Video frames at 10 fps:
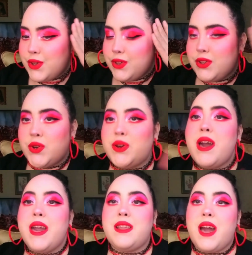you know,
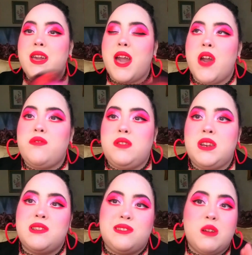and I have
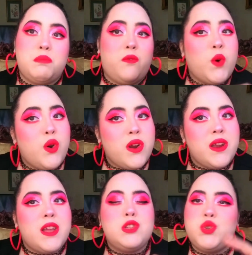done this look before,
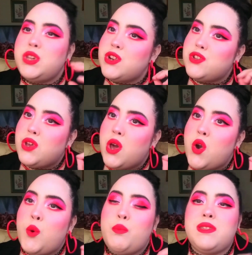2 years
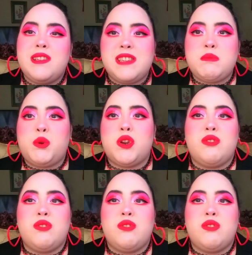ago, but this time I want to